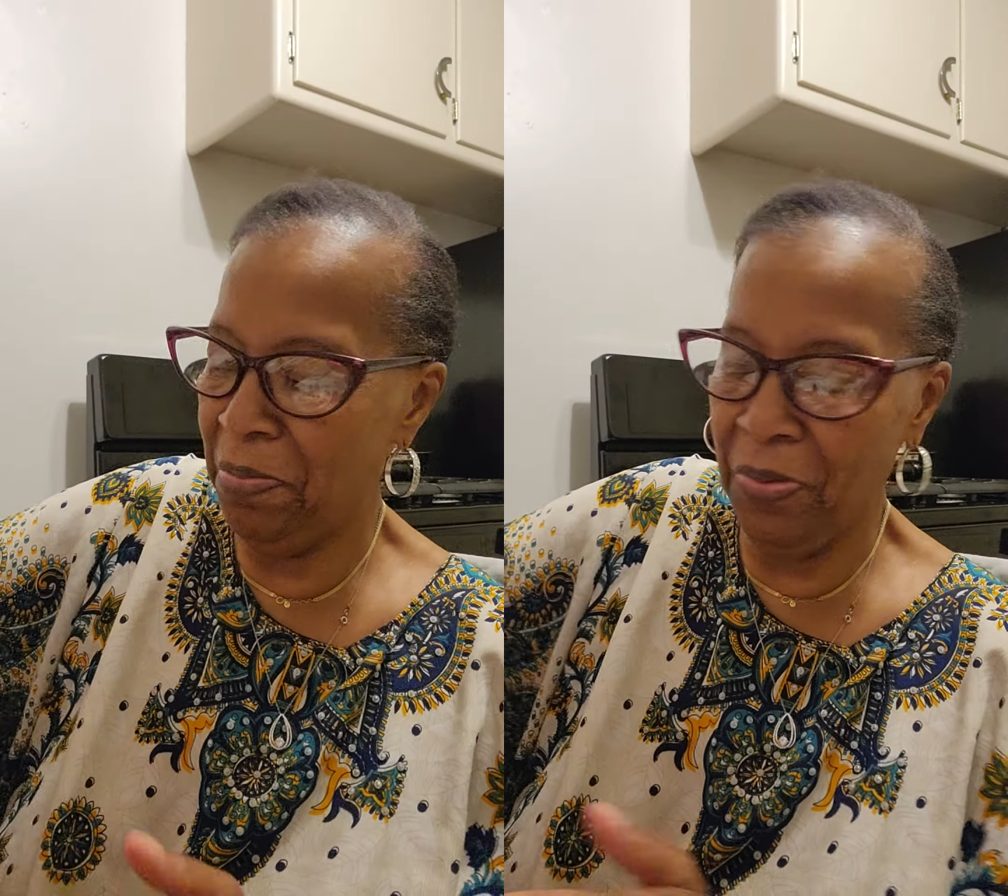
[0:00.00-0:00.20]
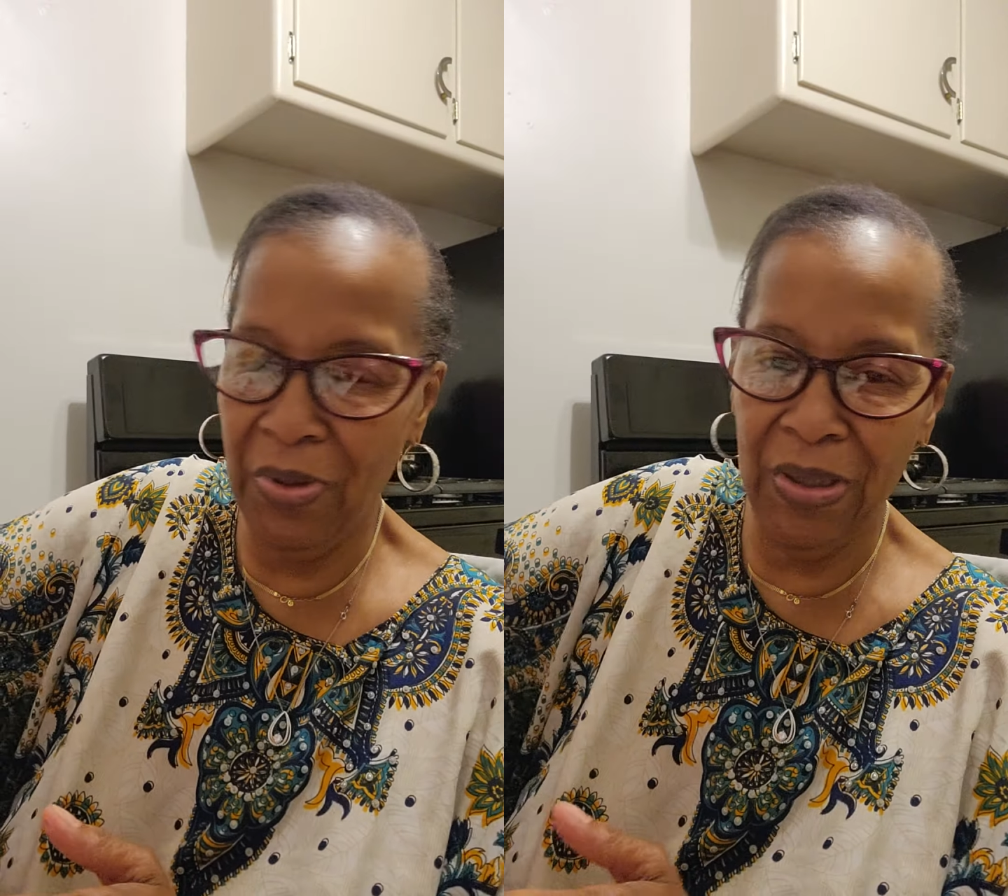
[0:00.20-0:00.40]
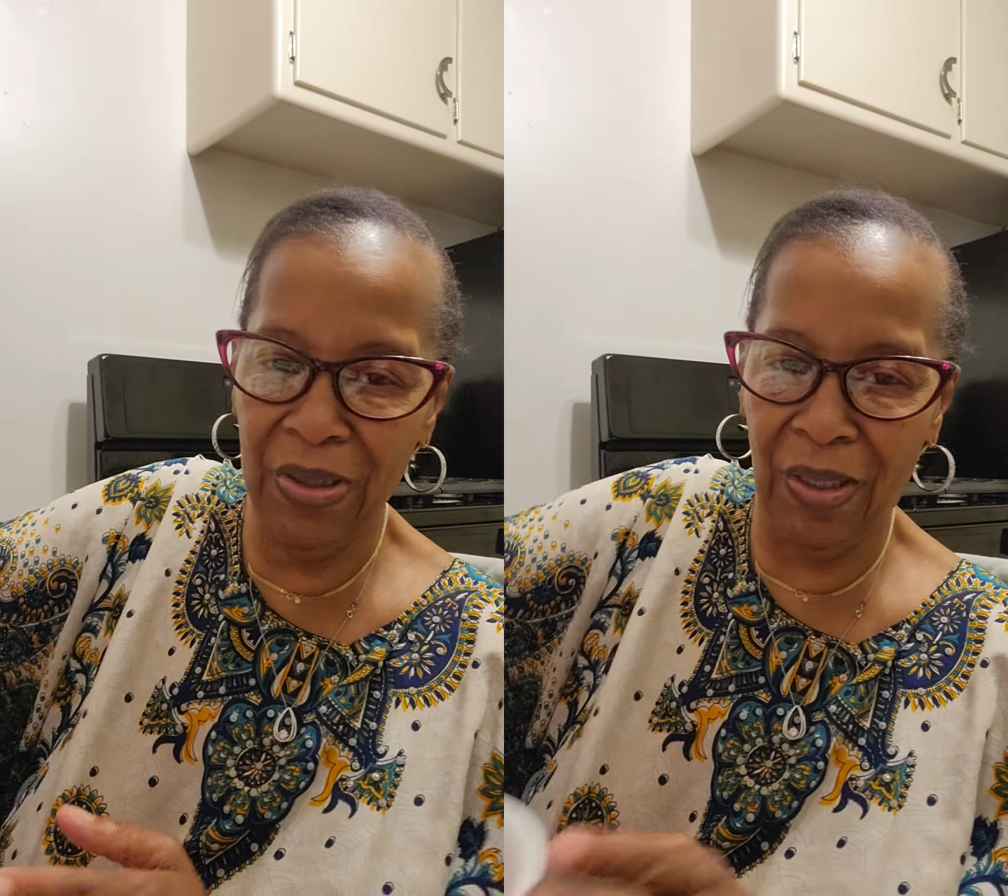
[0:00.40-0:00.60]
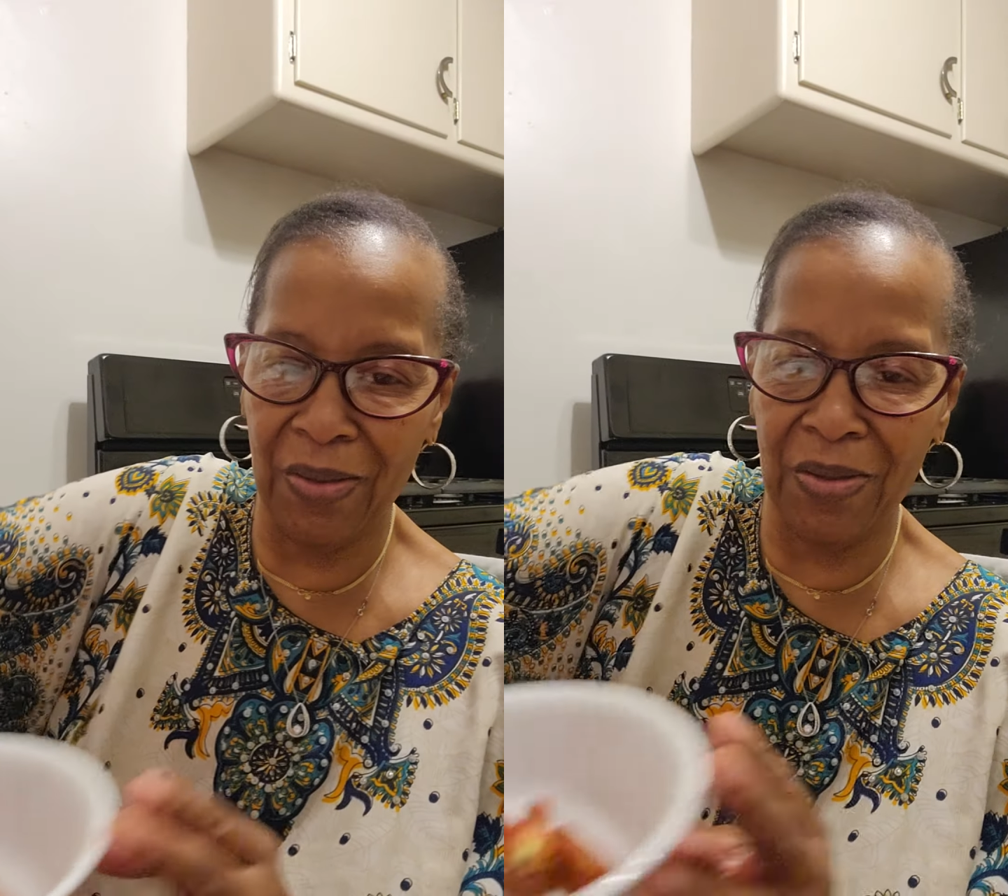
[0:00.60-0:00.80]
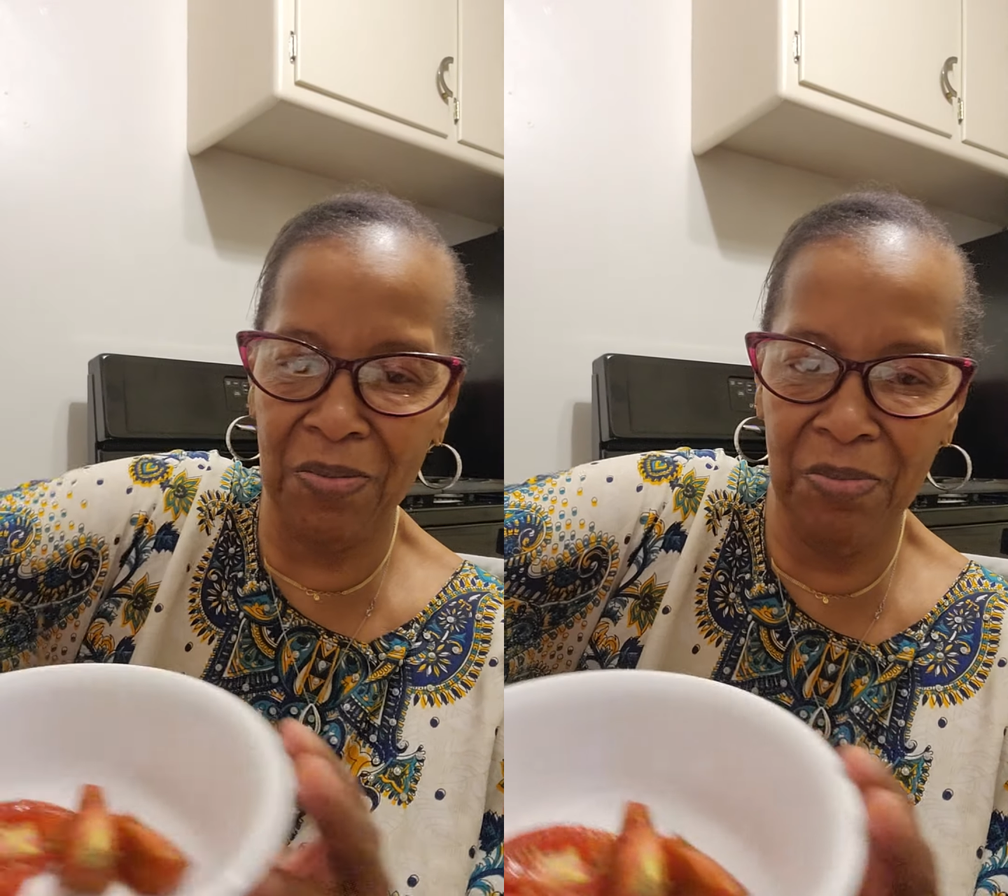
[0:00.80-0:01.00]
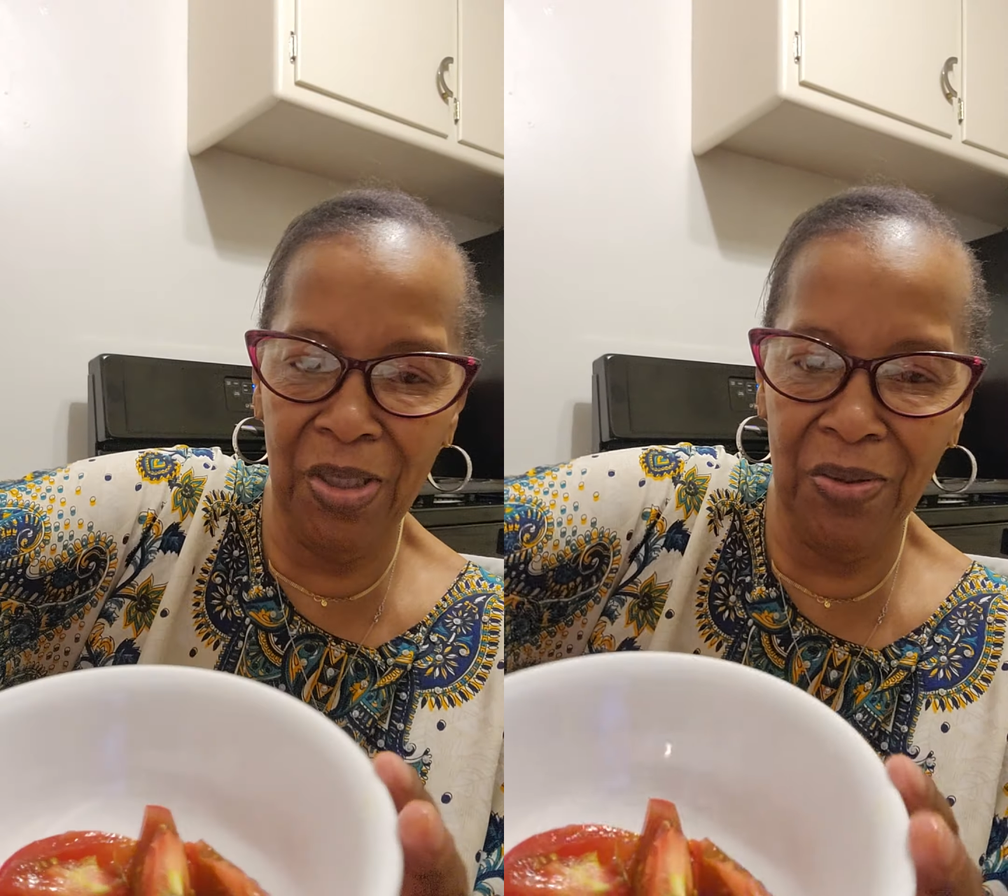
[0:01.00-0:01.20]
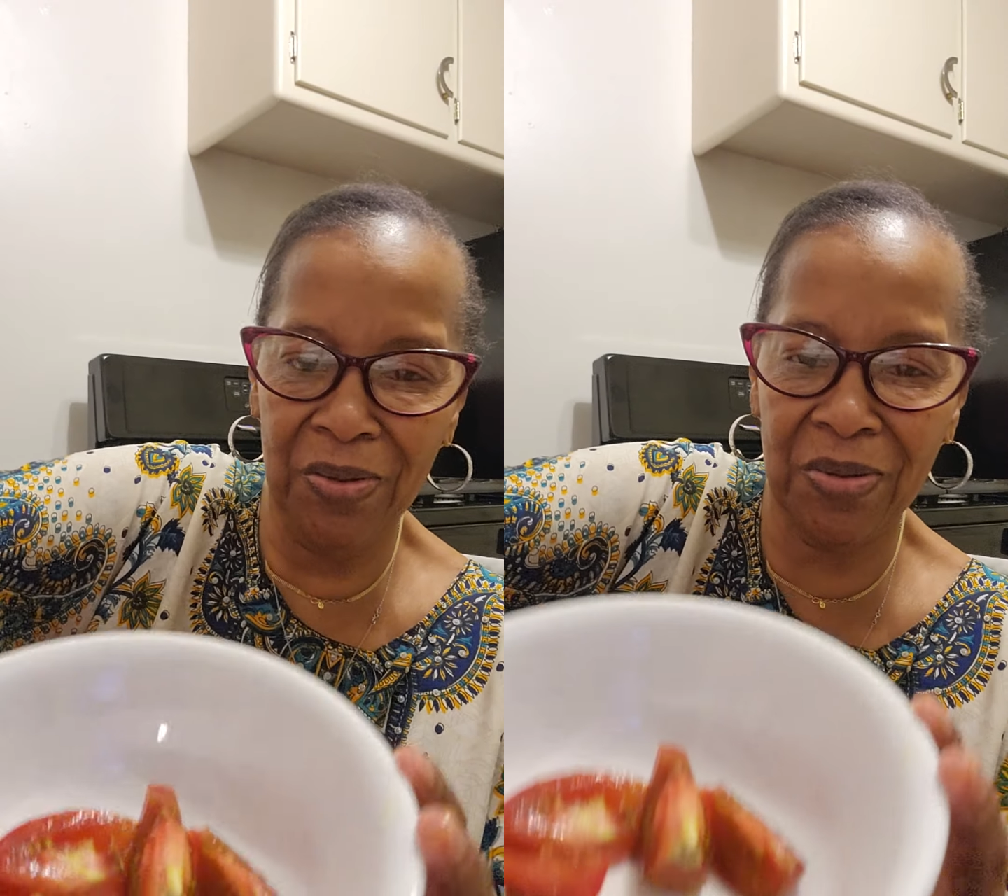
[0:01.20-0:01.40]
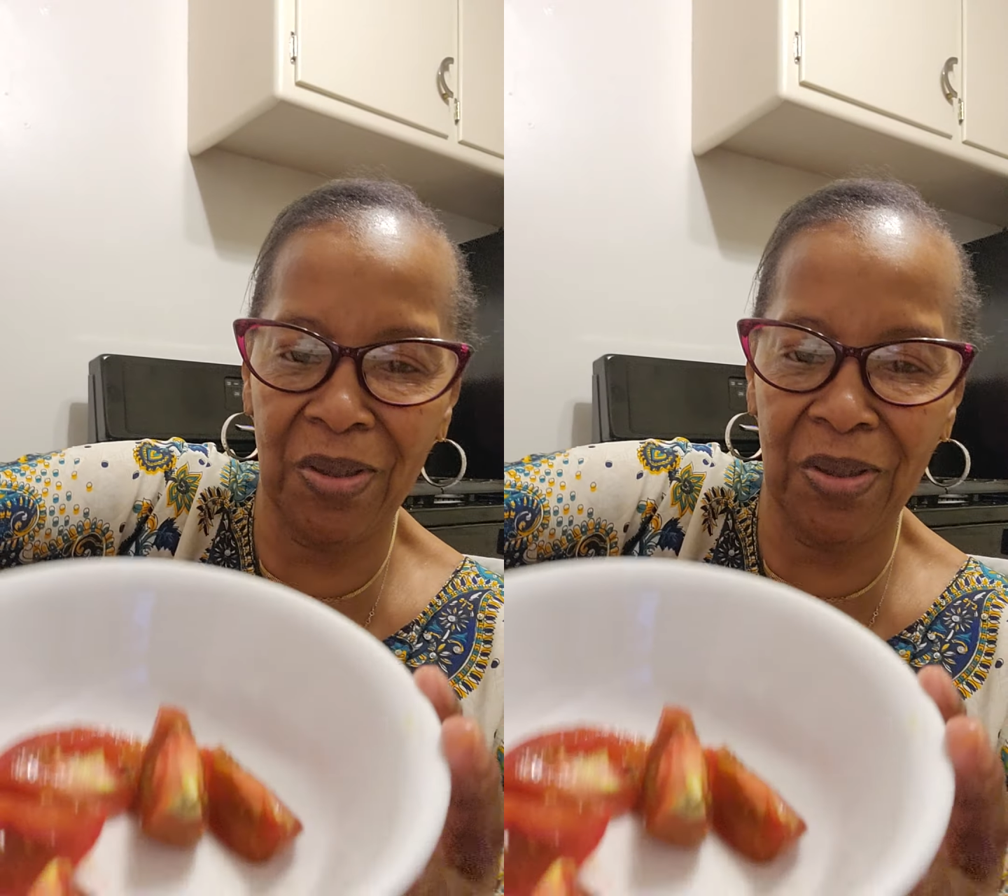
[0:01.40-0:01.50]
to put in our tomatoes.